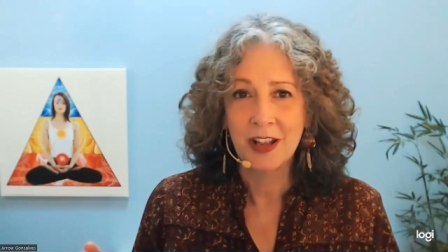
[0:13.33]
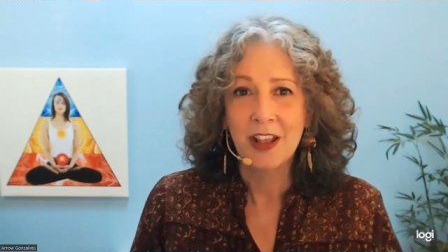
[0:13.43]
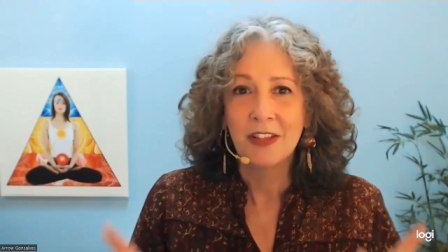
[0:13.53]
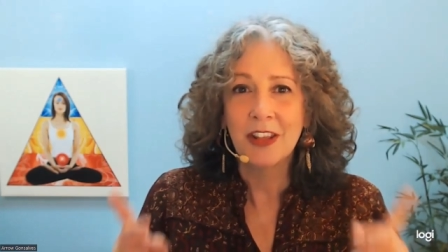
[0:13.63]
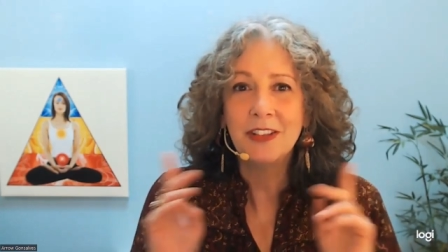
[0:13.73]

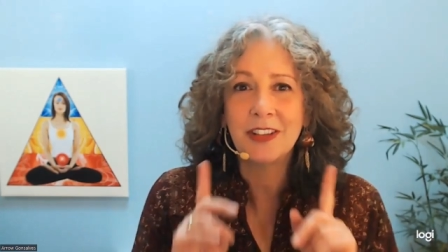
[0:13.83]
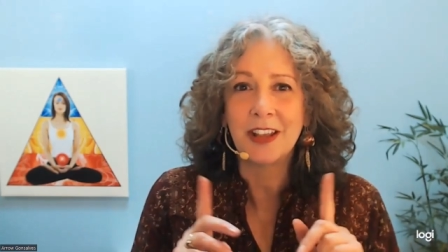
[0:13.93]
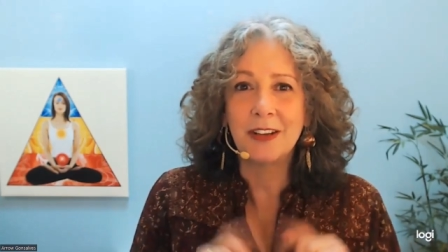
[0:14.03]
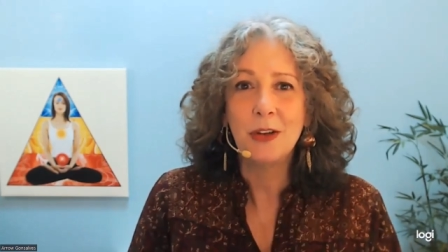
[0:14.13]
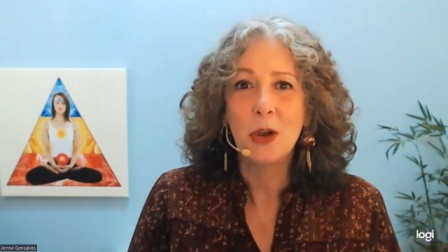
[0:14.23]
They
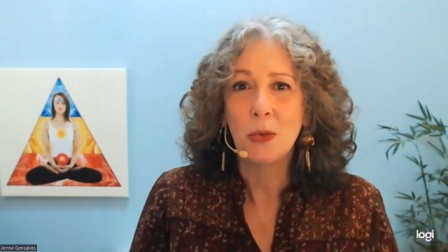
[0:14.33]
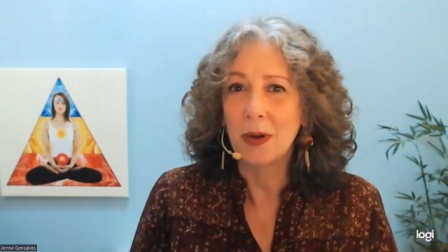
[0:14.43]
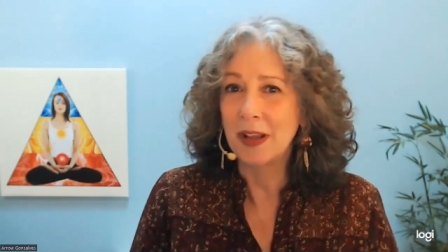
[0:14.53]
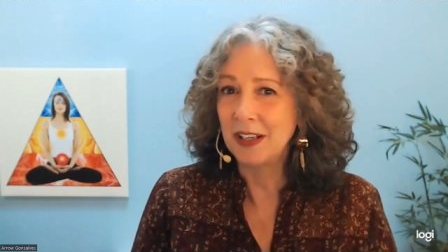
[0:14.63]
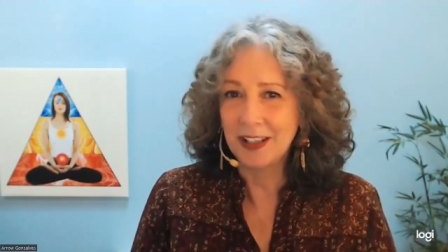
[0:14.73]
said,
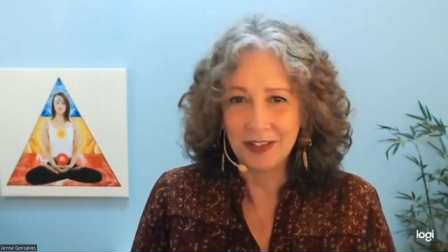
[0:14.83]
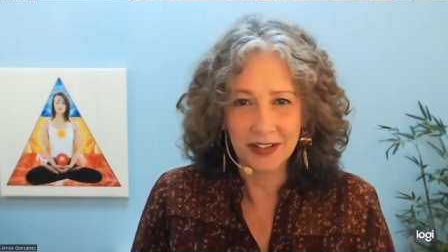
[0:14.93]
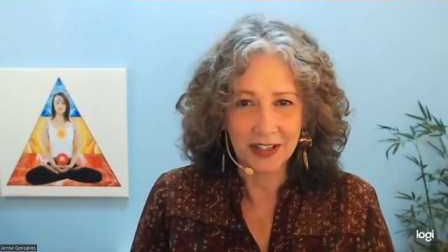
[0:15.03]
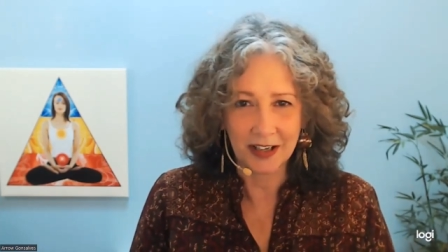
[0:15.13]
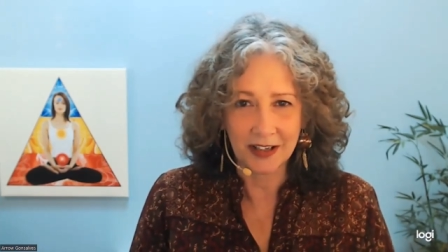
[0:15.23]
when I get
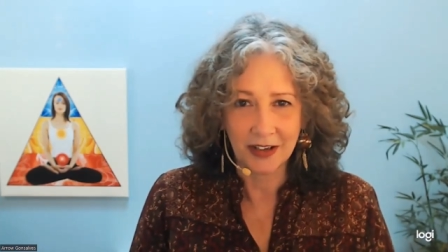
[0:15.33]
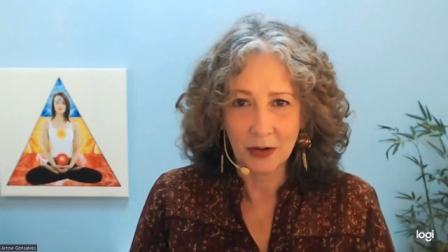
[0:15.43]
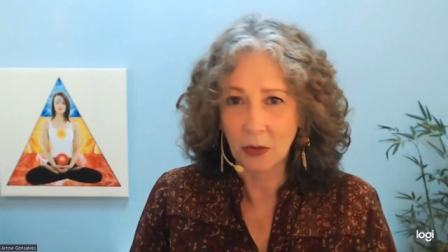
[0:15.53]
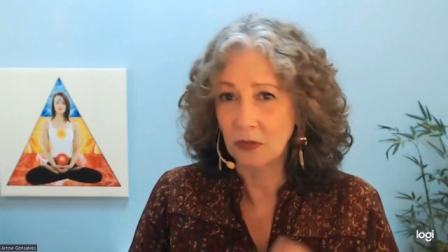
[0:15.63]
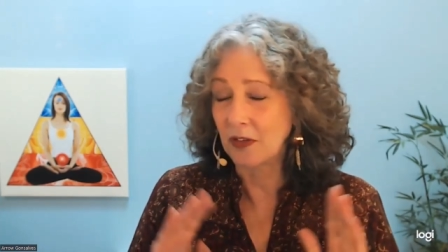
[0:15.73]
stuck
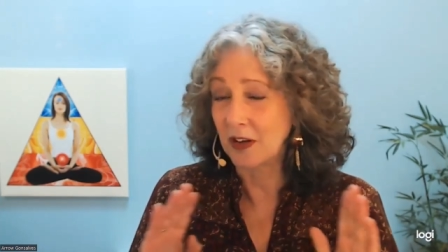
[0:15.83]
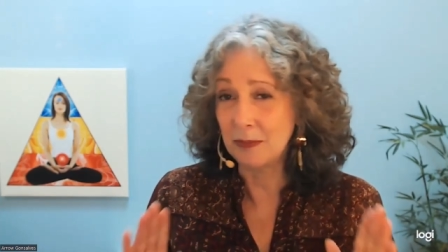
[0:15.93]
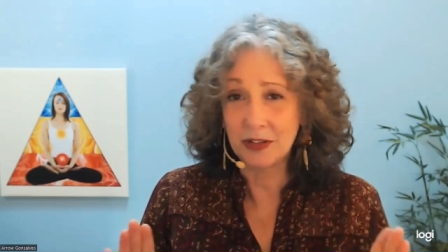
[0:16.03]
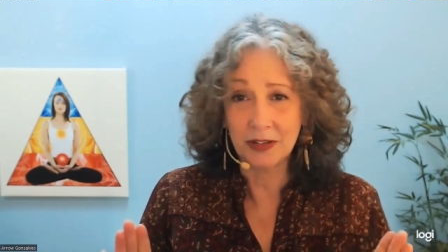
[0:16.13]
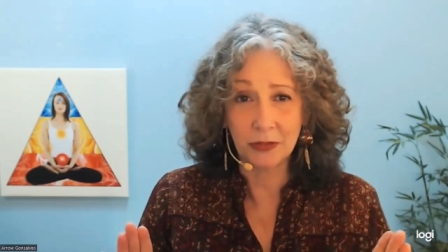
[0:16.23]
or find
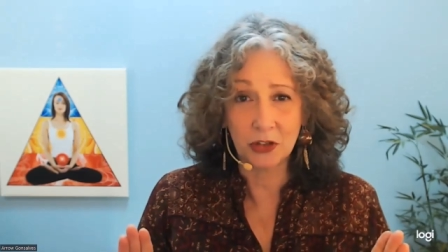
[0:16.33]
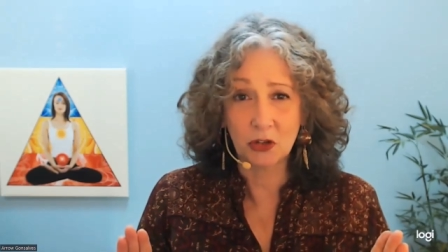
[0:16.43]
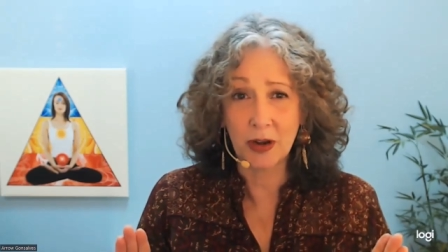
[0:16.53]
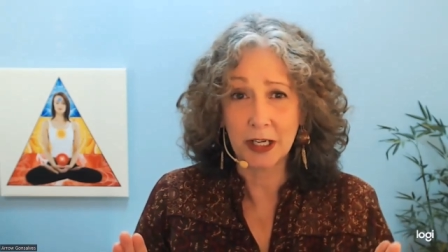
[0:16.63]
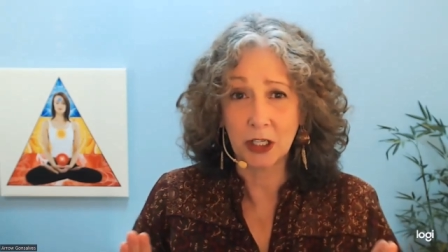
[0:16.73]
myself
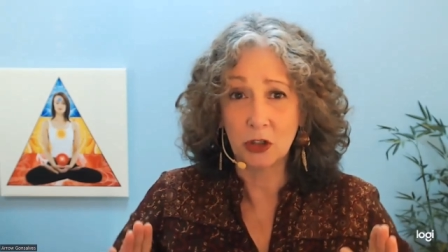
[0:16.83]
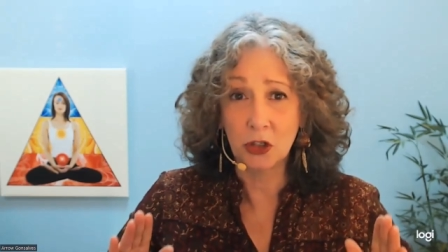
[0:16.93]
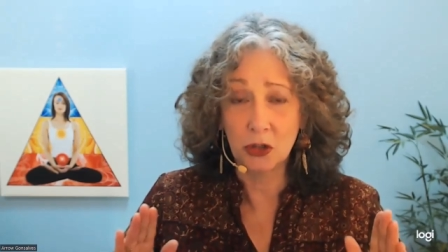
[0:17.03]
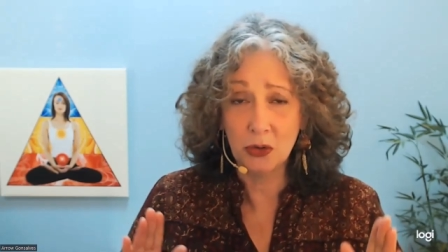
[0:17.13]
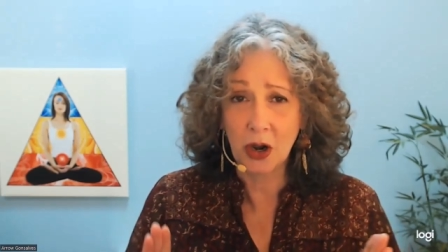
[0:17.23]
straining
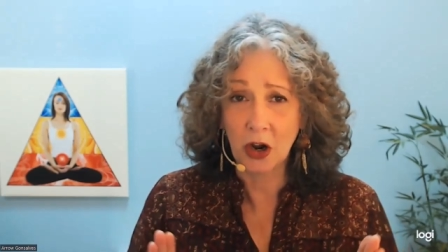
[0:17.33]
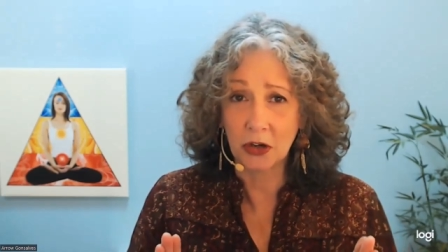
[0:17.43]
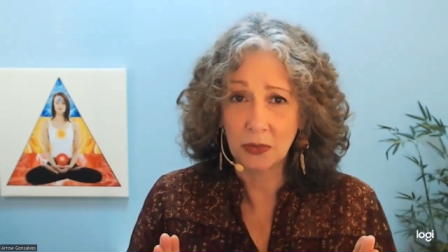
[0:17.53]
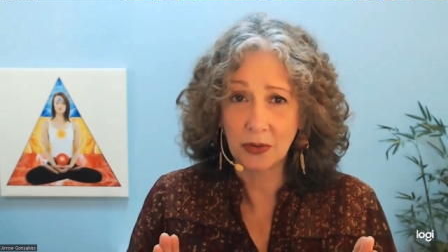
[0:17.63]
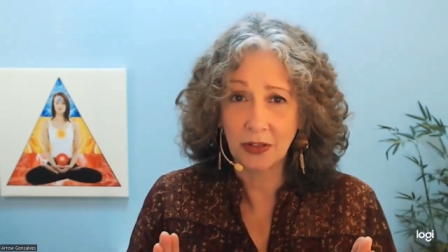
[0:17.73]
too
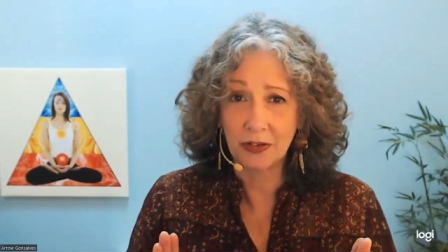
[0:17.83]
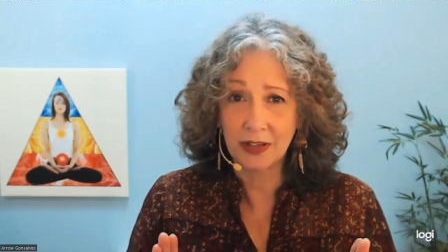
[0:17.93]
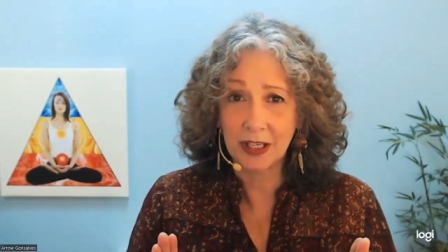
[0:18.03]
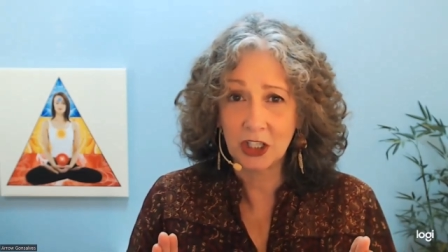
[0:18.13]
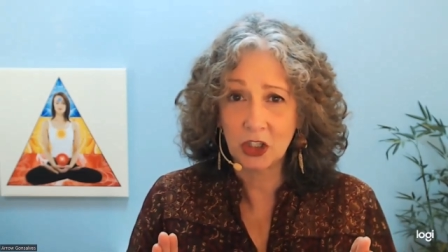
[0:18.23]
hard without
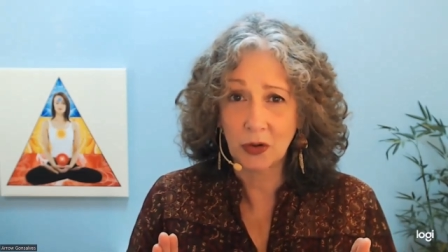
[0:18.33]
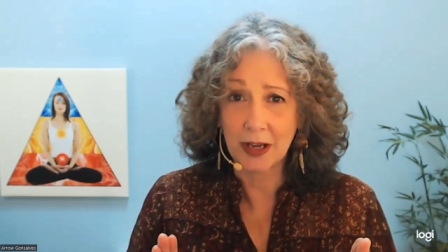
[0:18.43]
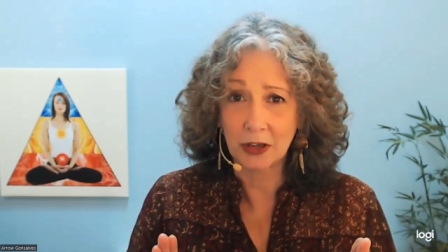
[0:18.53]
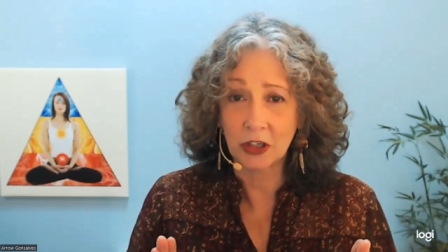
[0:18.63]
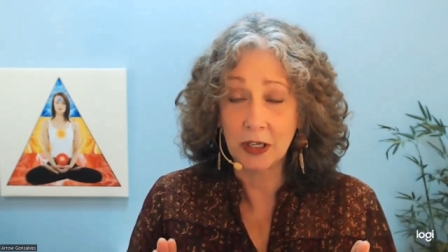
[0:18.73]
getting
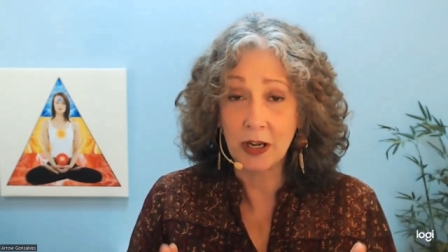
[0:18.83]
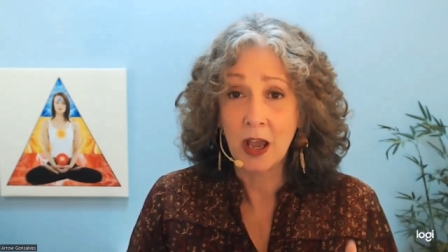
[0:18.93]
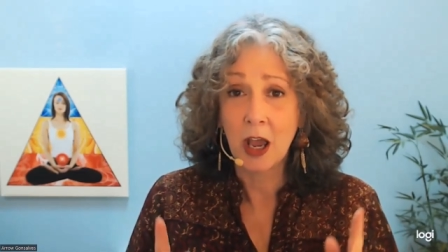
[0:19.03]
traction,